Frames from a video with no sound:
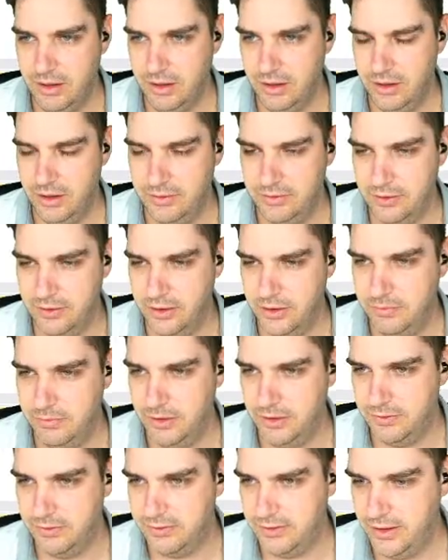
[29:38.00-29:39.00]
So I'm going
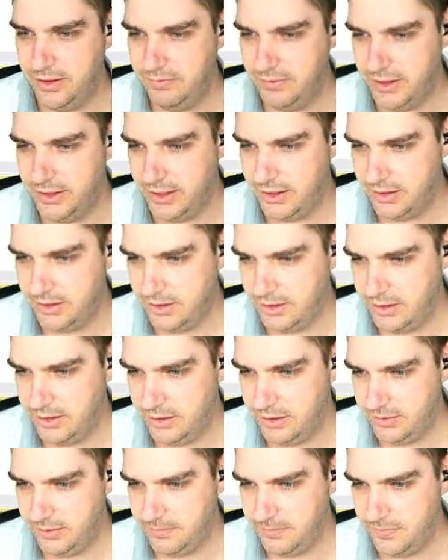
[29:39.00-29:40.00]
to save that.
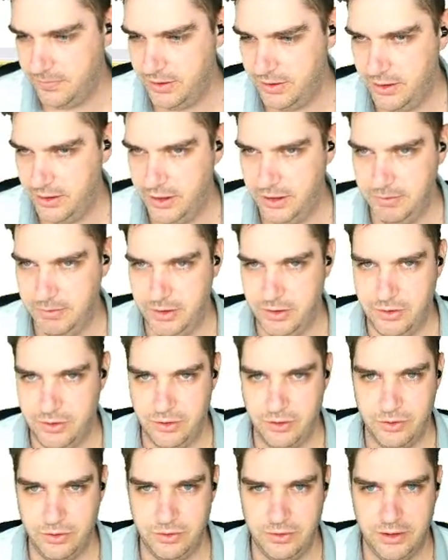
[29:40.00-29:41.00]
I'm going to
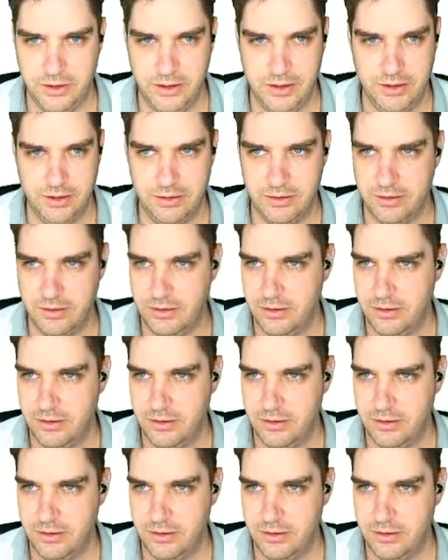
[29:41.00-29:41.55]
go to Git,